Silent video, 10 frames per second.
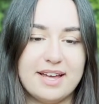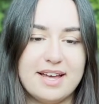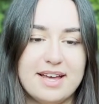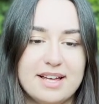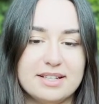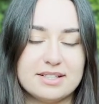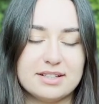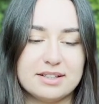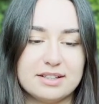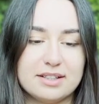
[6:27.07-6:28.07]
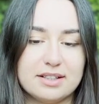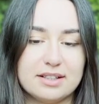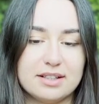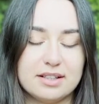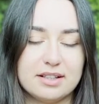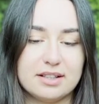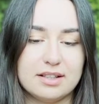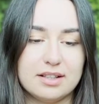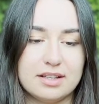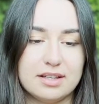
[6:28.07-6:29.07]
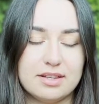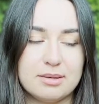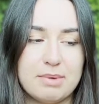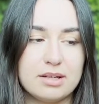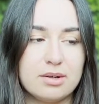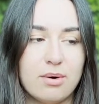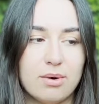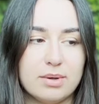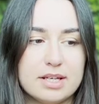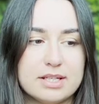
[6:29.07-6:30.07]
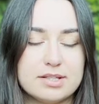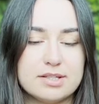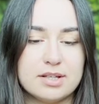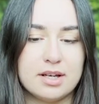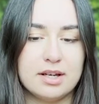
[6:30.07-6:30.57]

And the main goal is